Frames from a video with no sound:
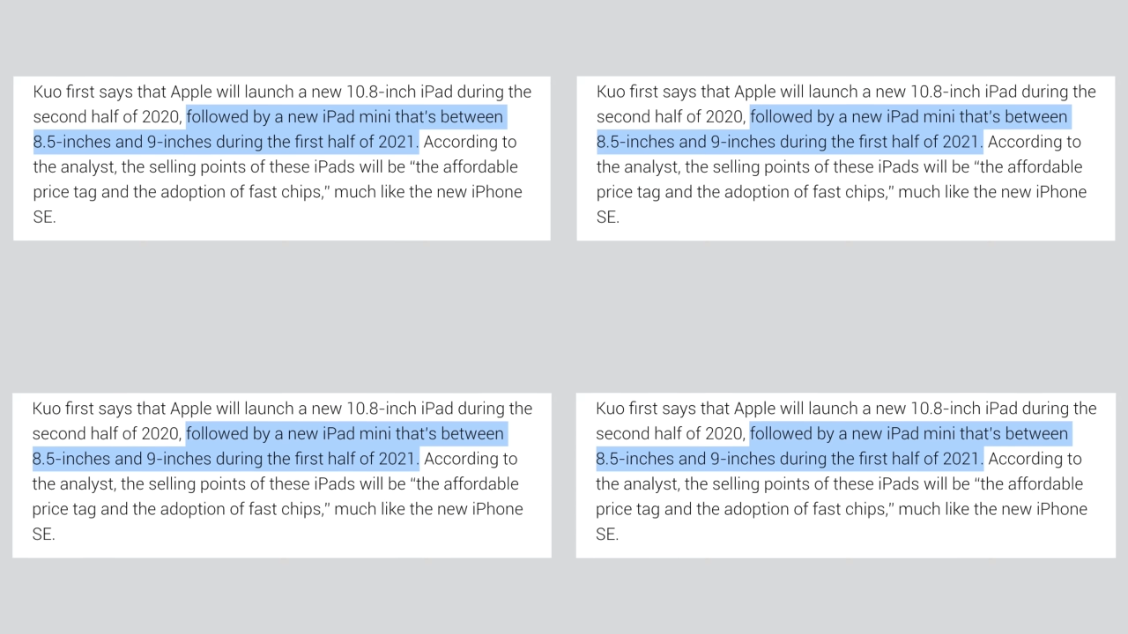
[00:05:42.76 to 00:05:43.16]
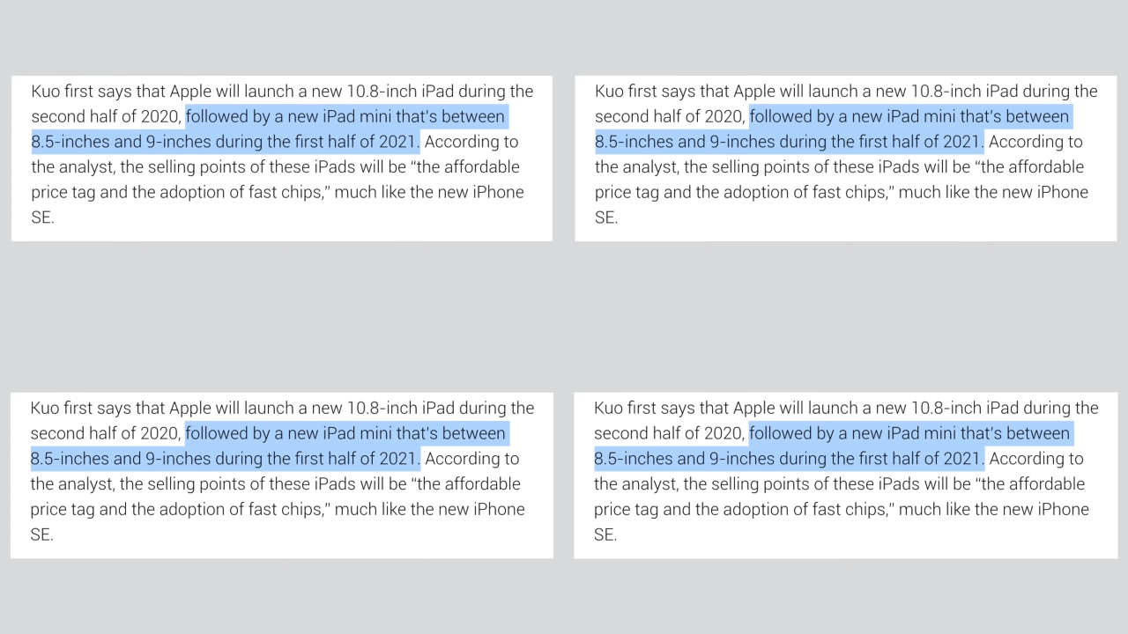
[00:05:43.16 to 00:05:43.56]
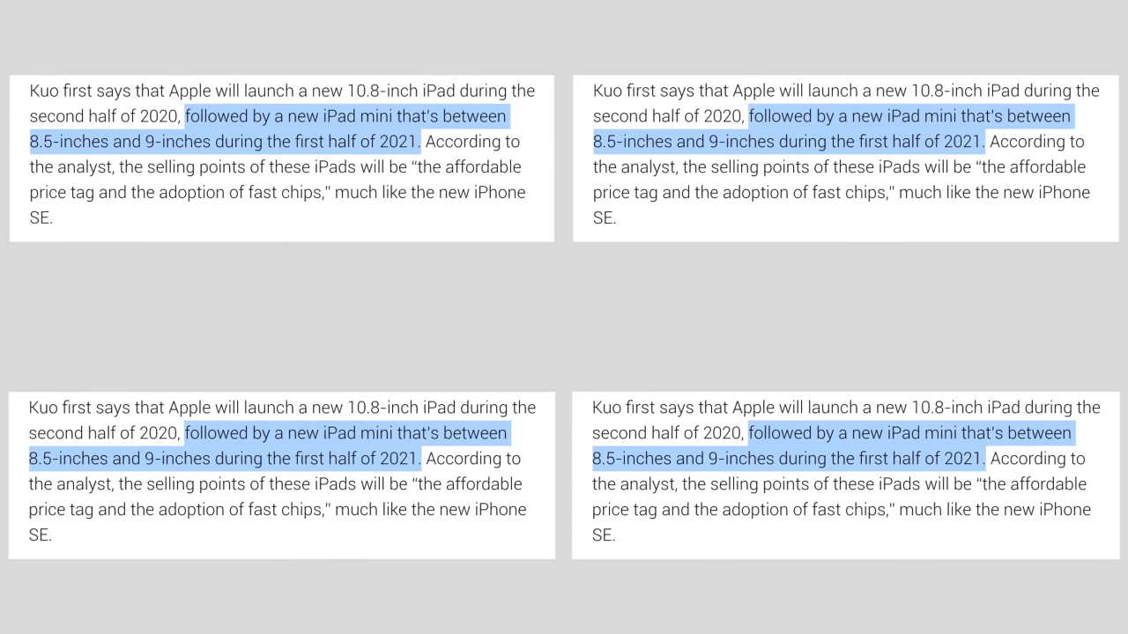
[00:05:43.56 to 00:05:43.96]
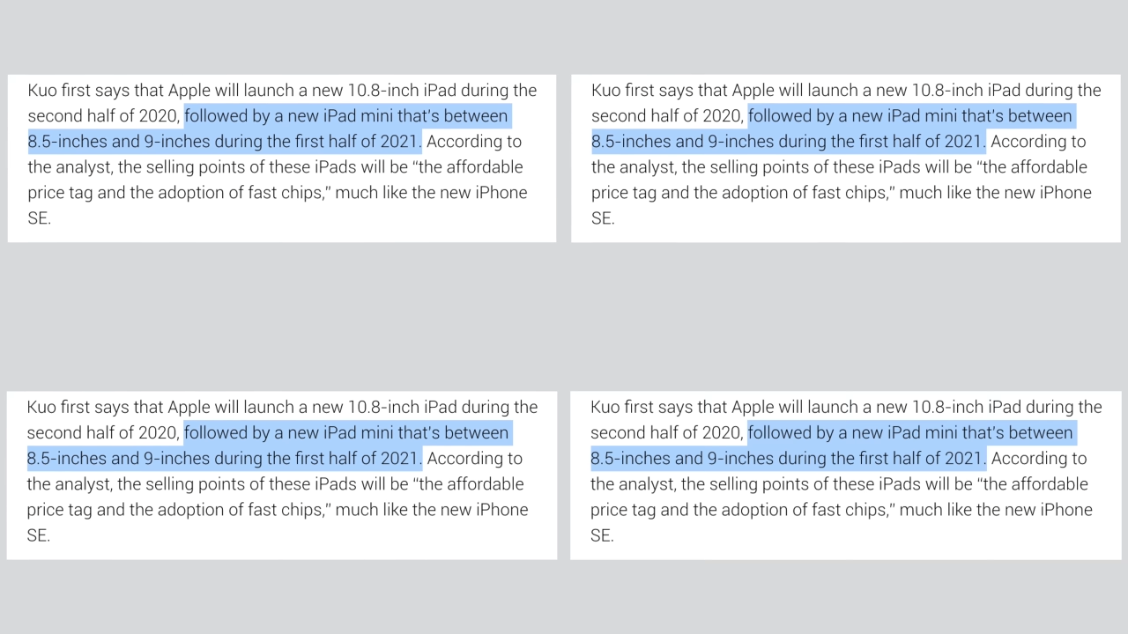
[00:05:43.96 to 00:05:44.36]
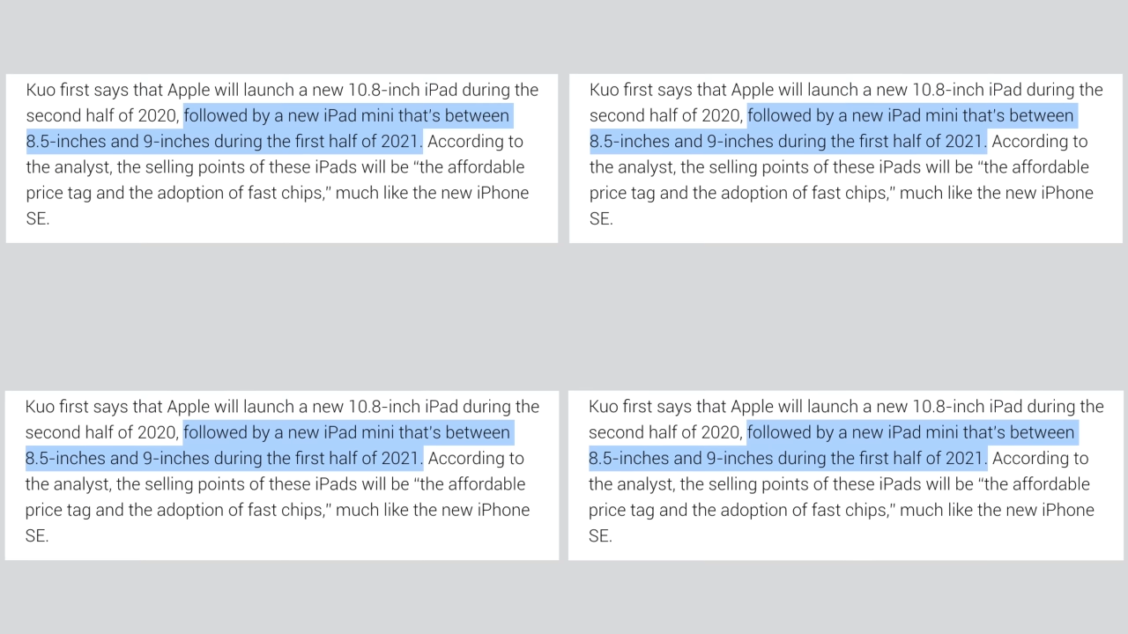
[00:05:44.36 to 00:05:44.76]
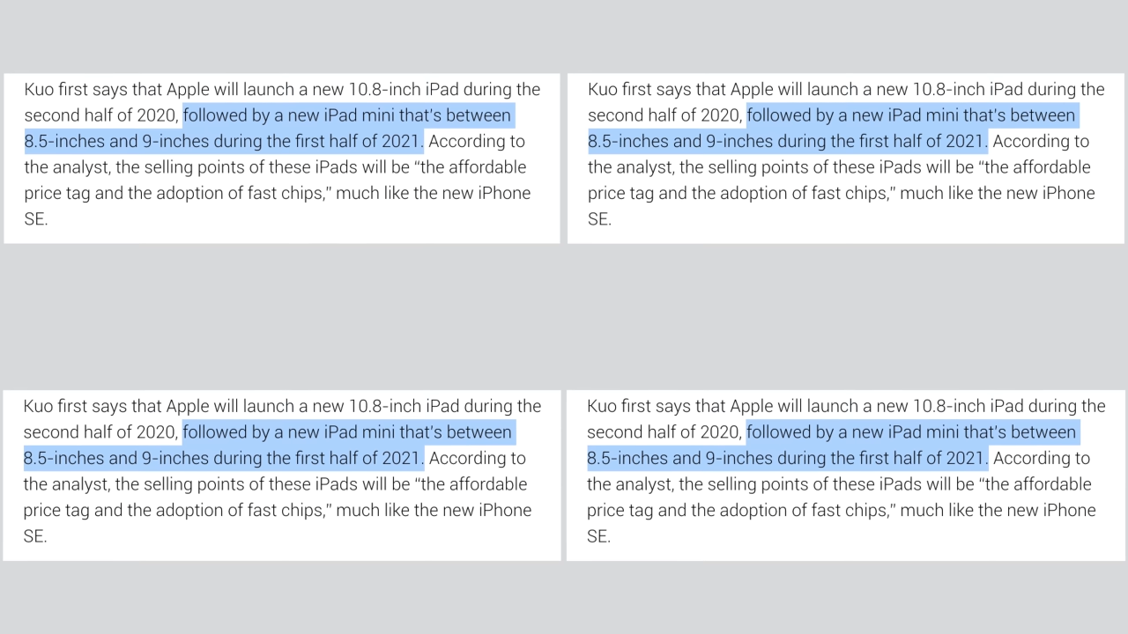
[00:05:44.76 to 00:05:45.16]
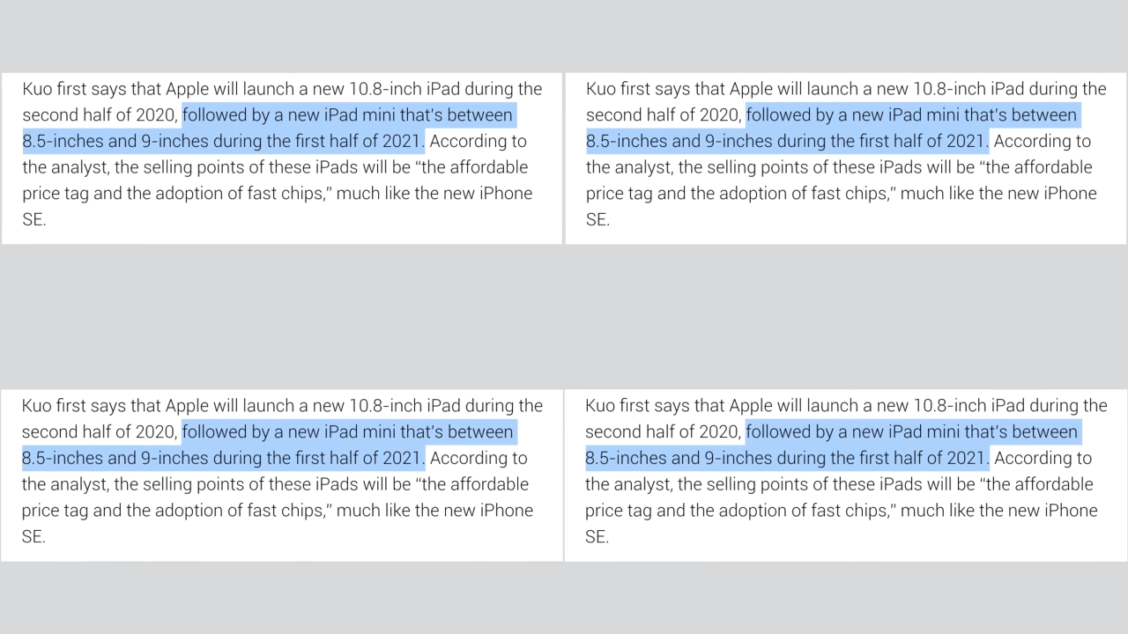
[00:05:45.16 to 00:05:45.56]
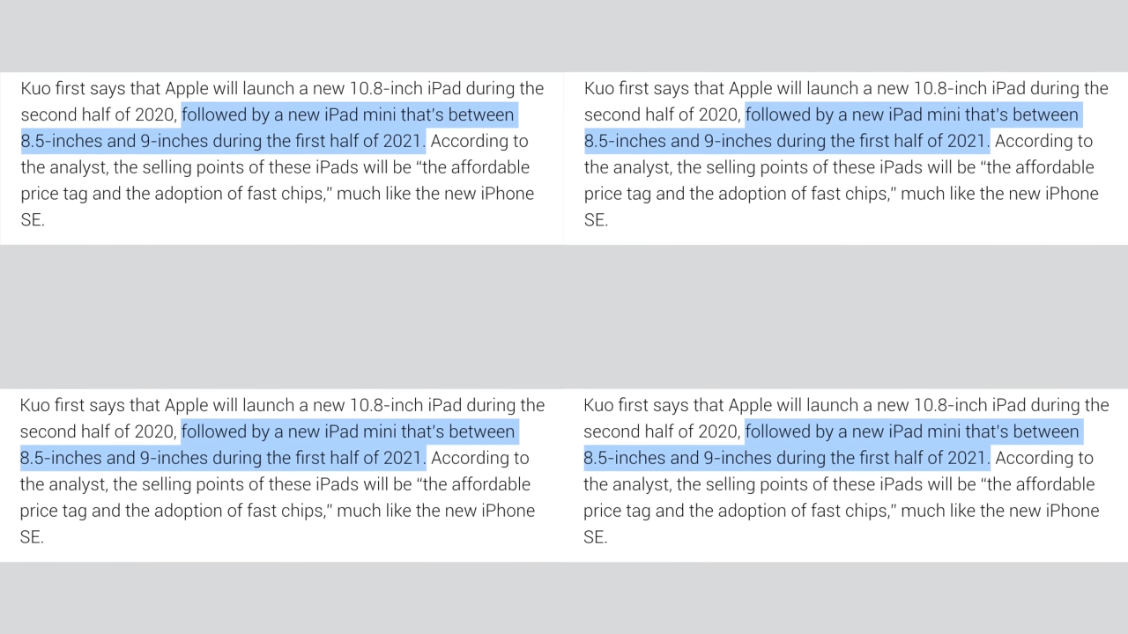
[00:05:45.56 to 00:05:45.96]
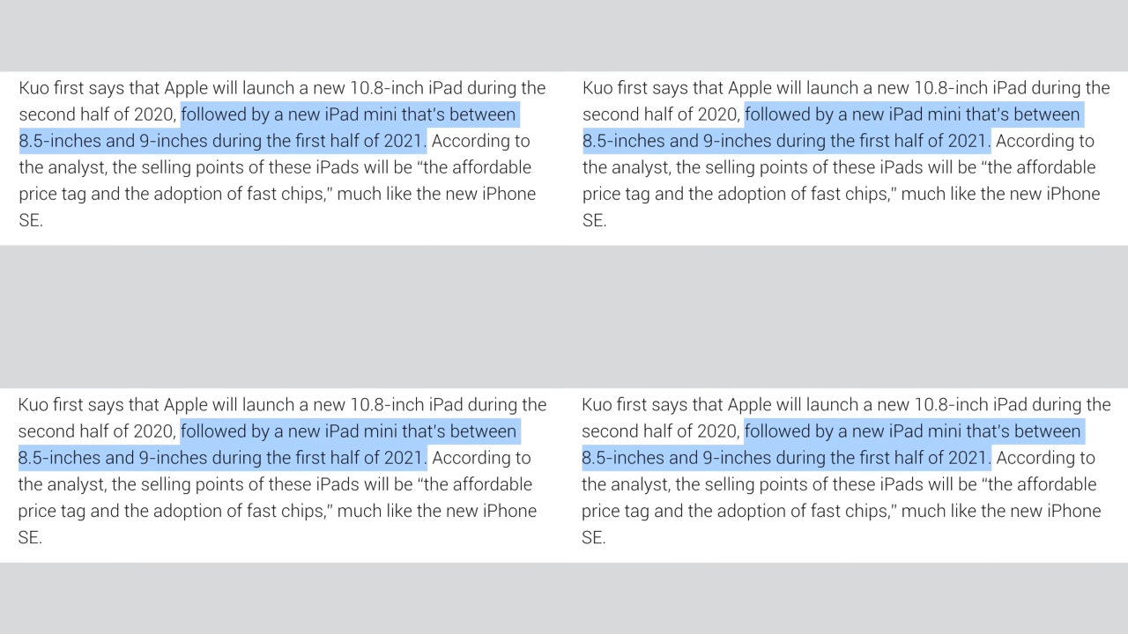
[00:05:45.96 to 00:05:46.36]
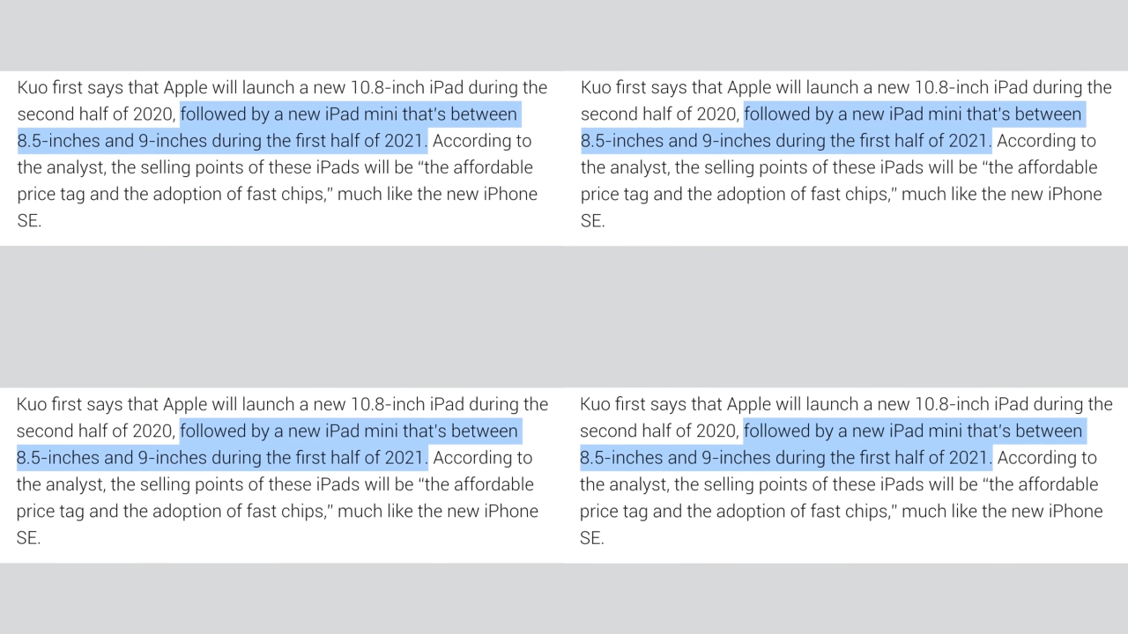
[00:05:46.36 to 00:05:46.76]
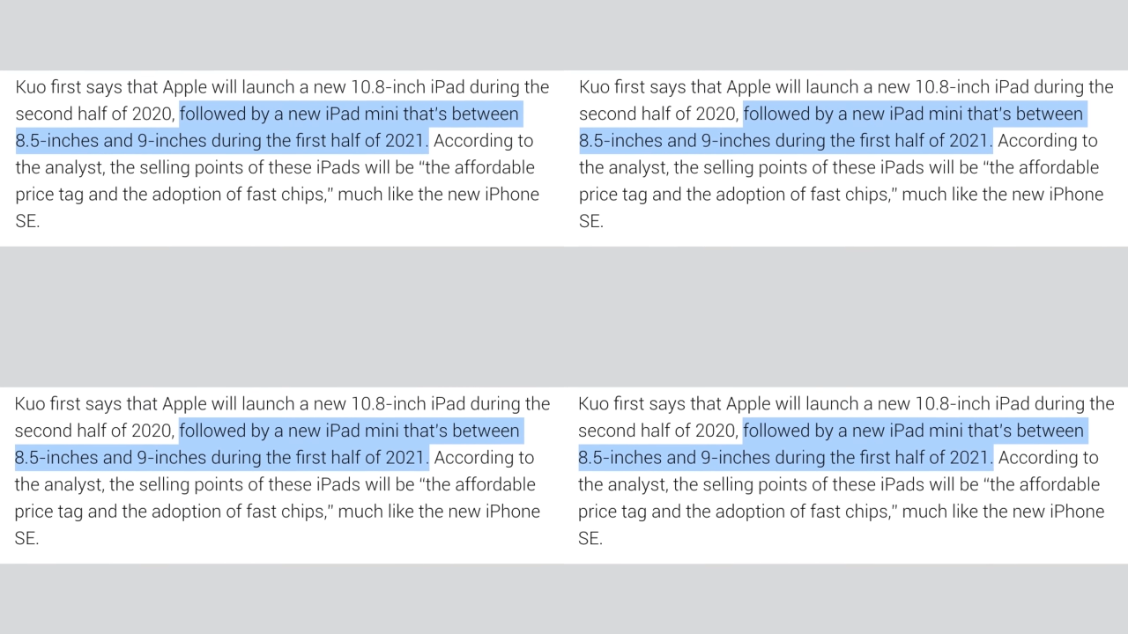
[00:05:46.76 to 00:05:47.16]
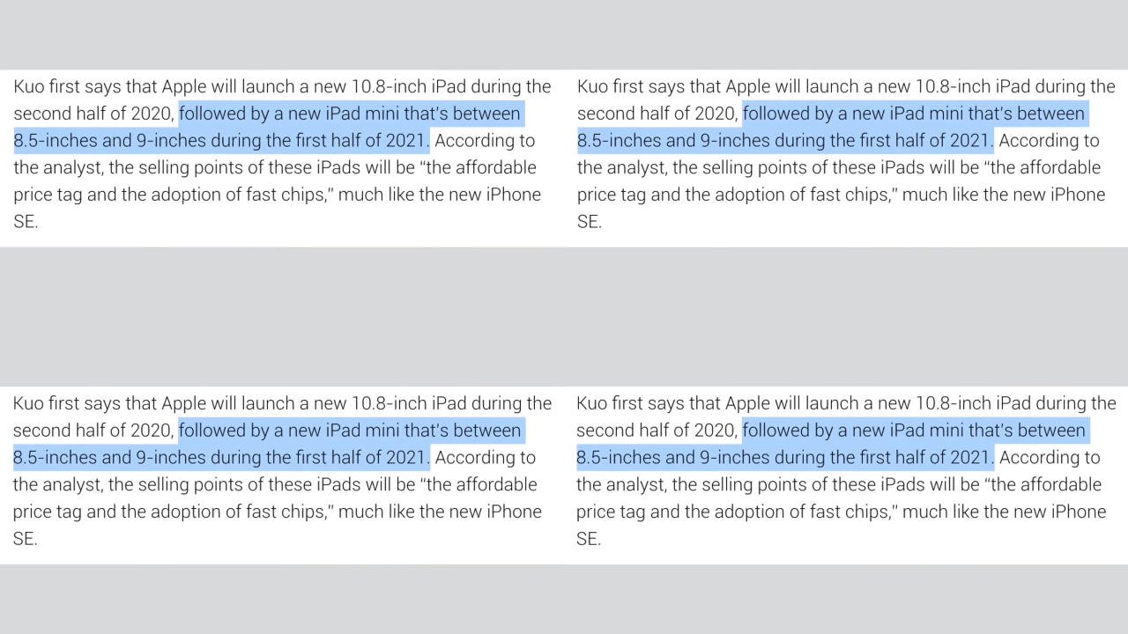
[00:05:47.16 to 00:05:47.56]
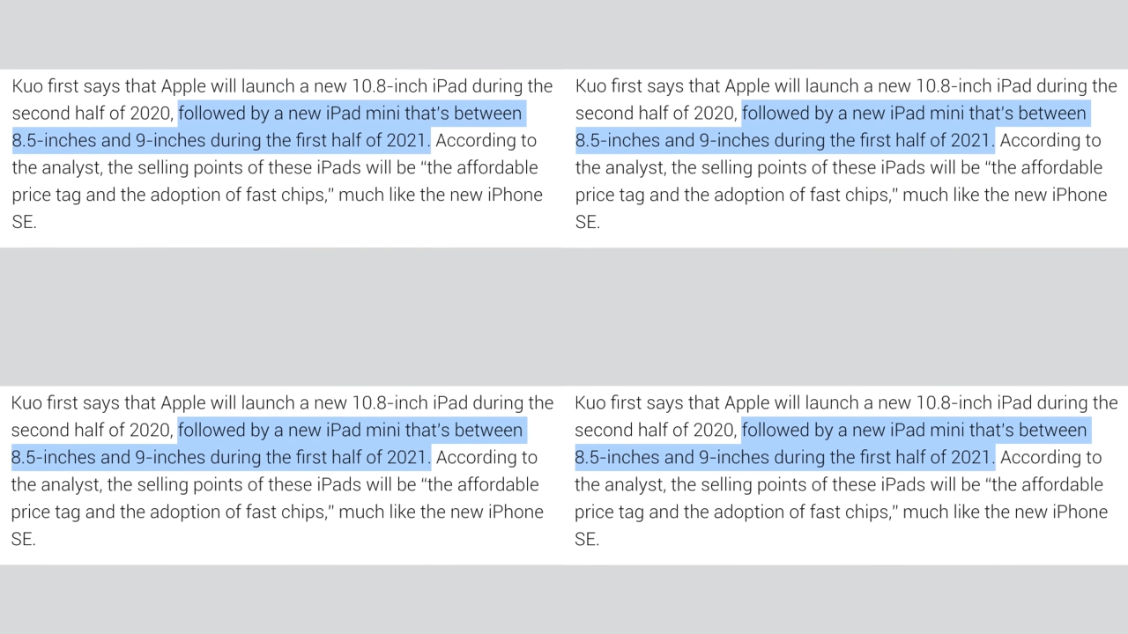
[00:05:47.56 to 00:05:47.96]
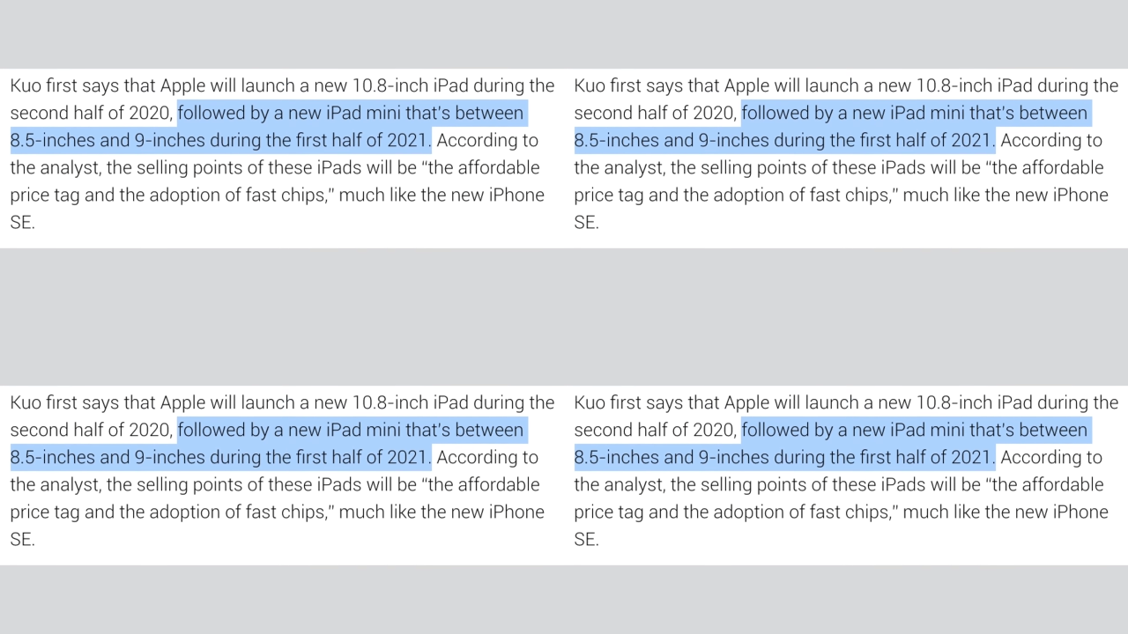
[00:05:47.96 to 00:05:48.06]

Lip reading: No face is visible, so there are no lips to read.